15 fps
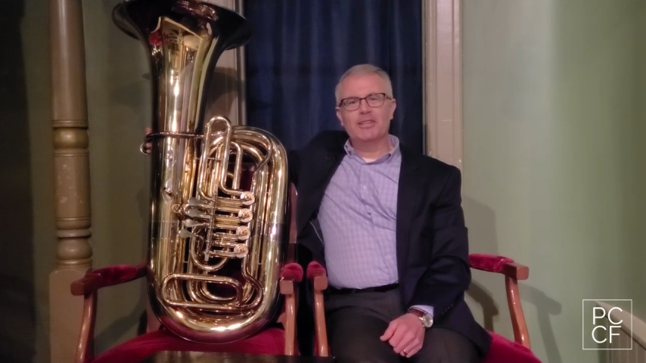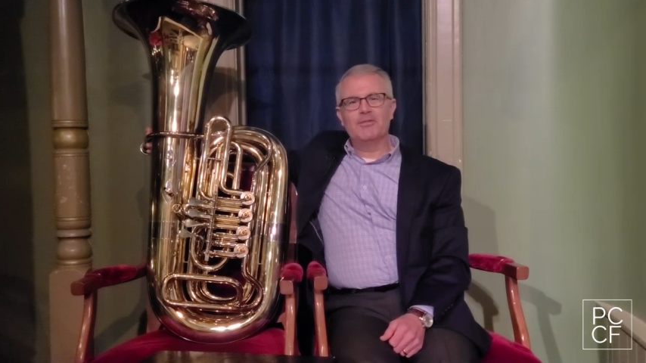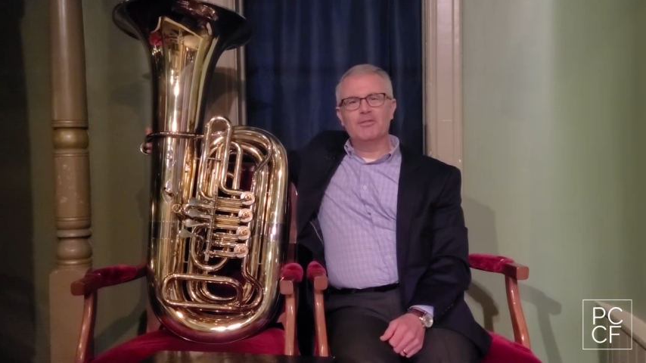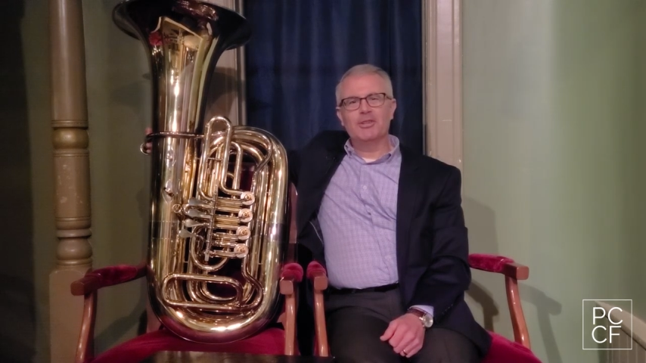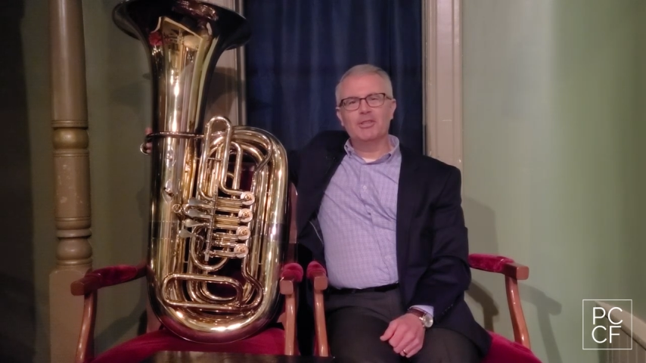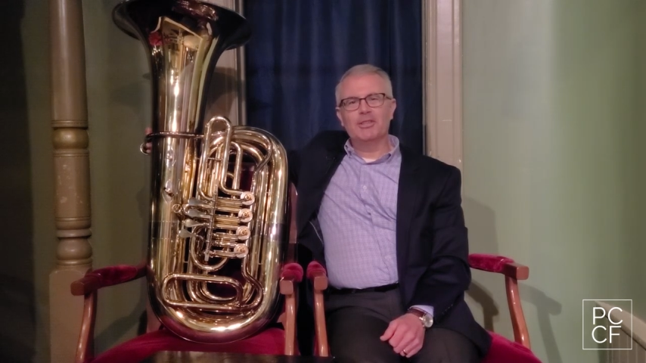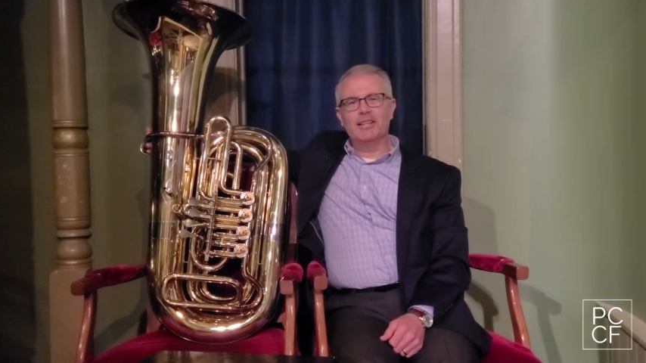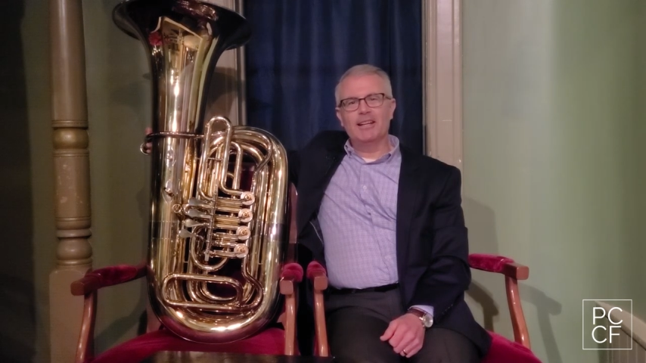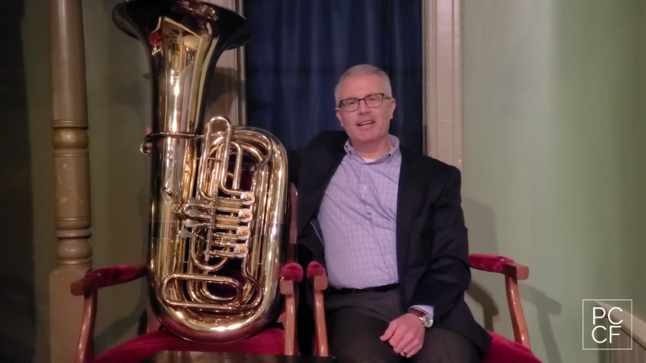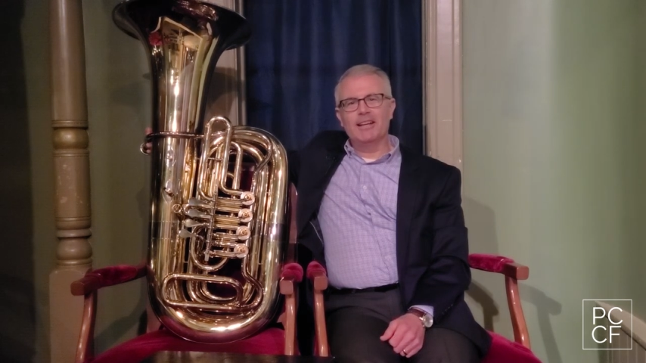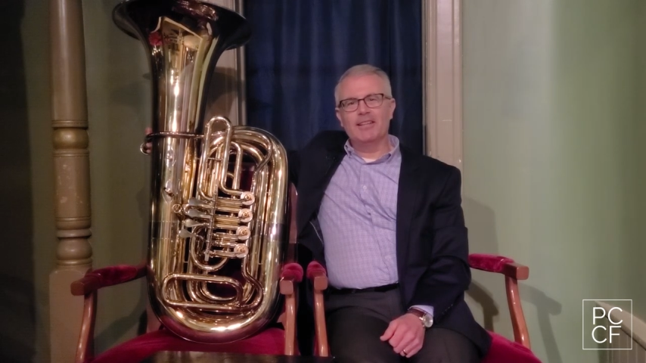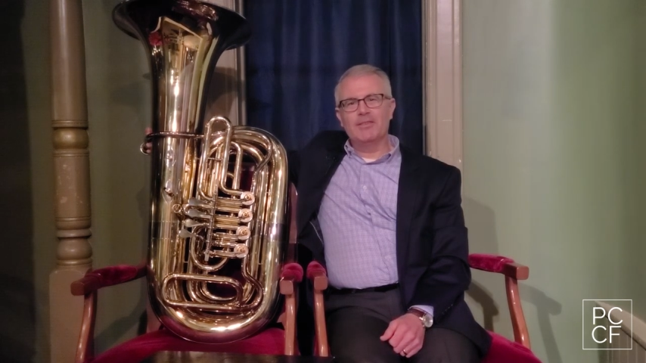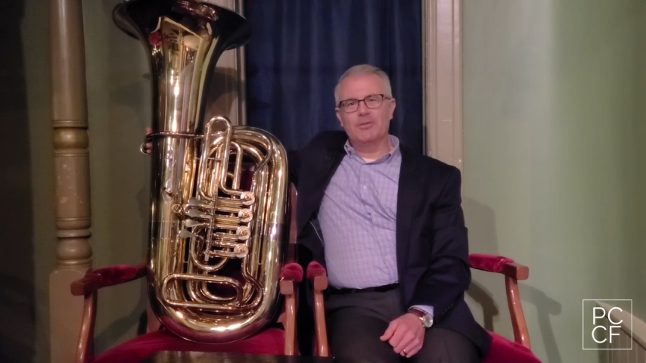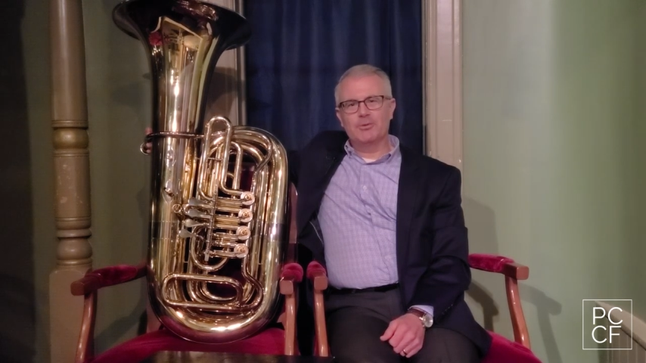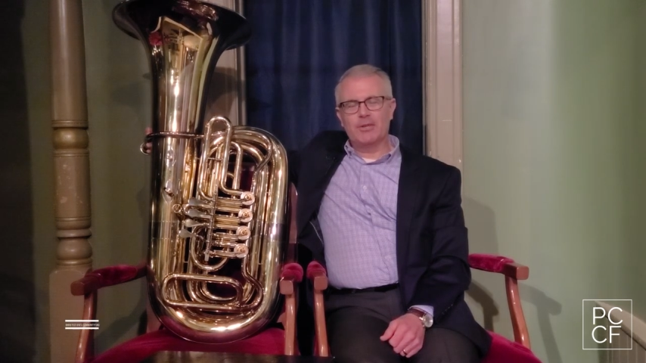give
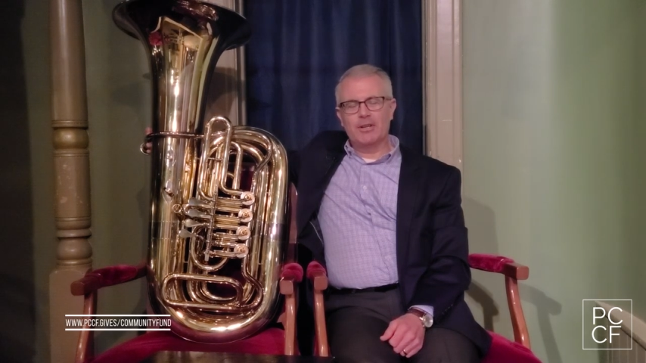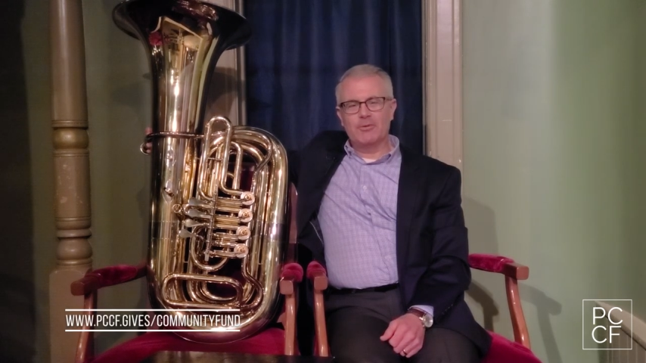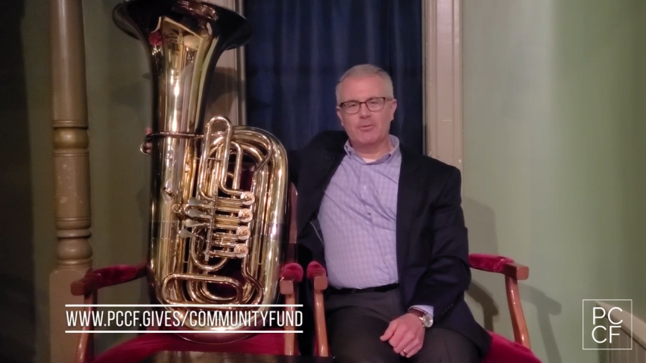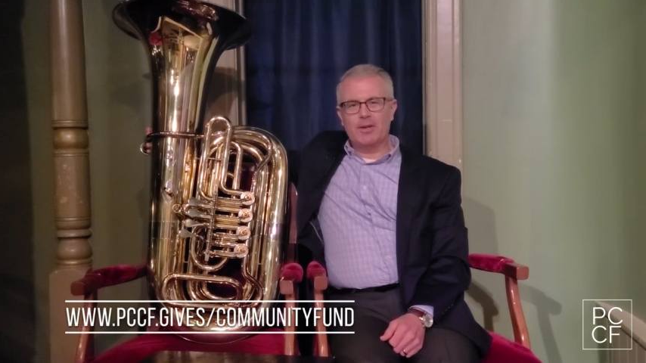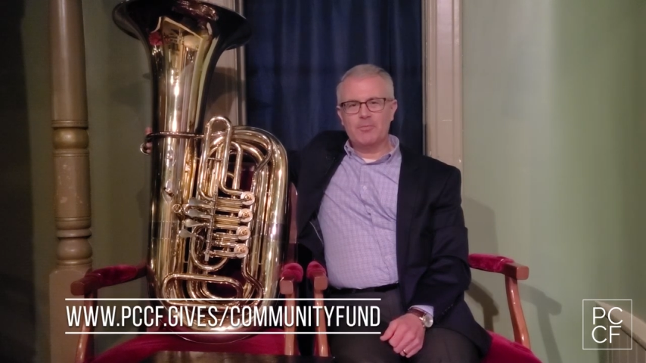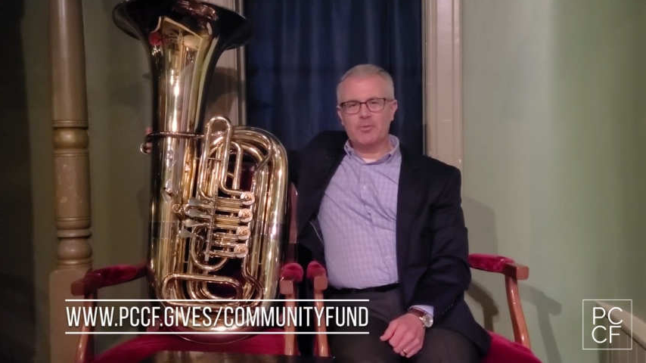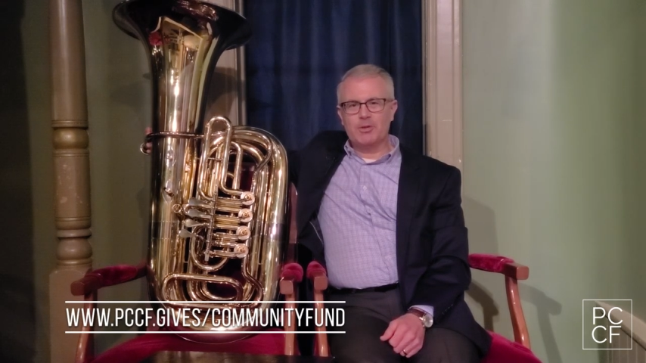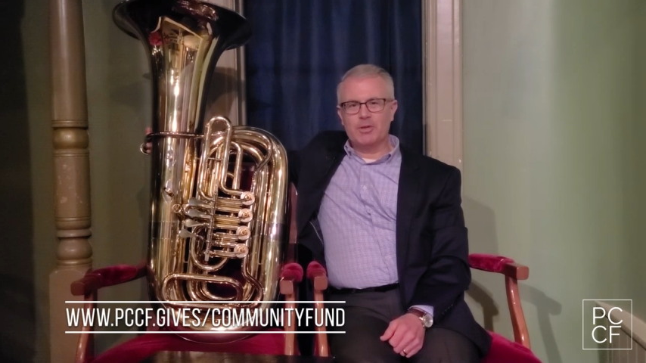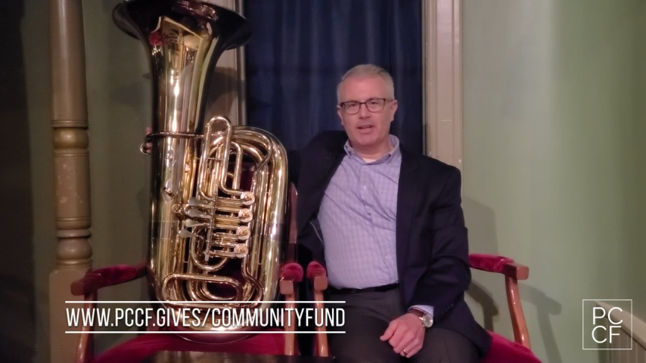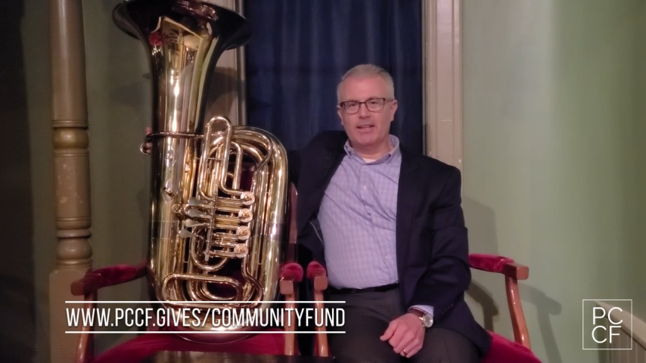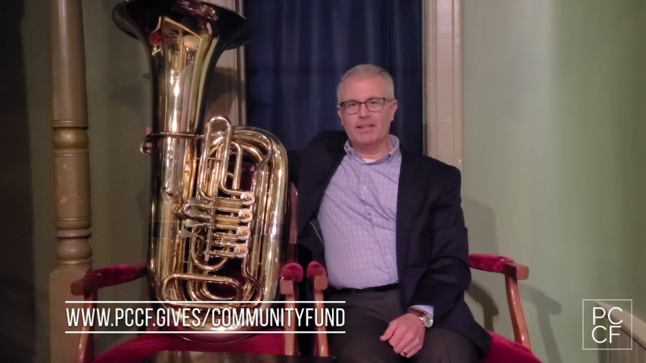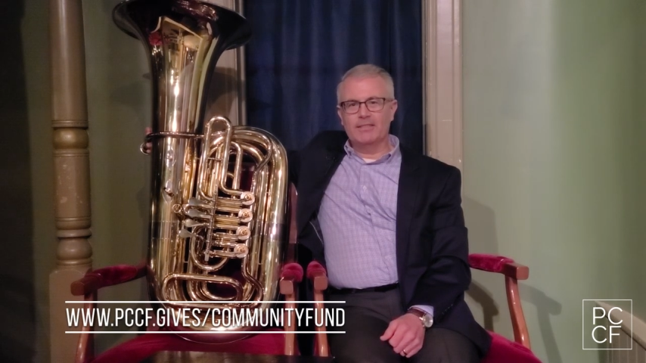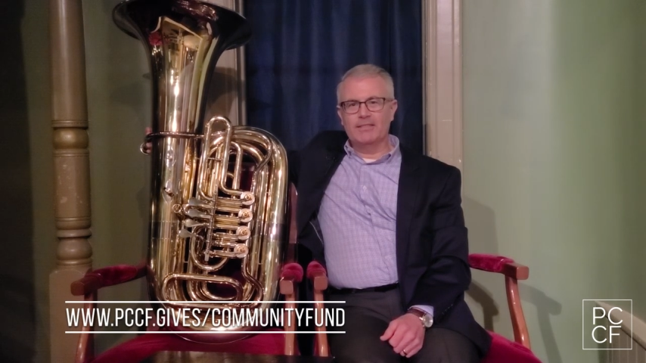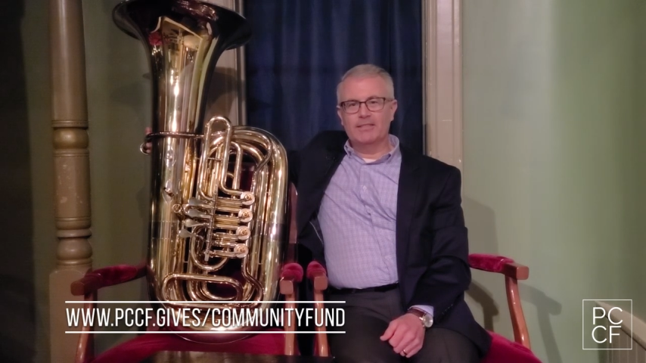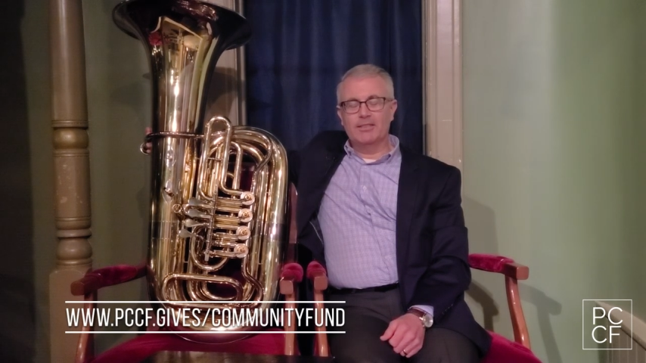online through our website,